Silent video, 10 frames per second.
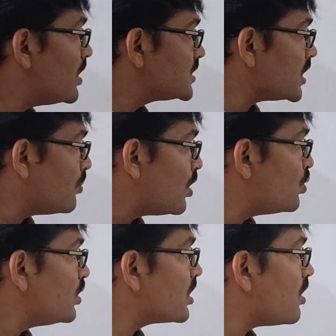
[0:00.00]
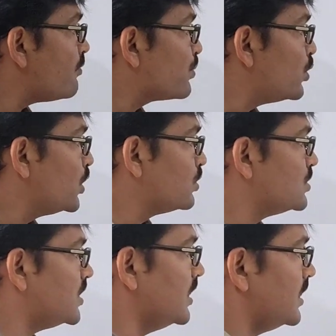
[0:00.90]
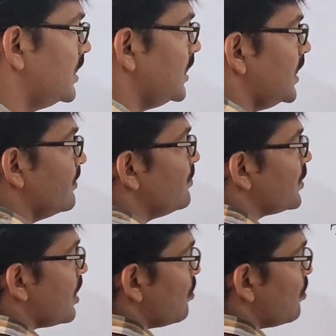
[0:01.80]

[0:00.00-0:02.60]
much amount of produced? Idi enta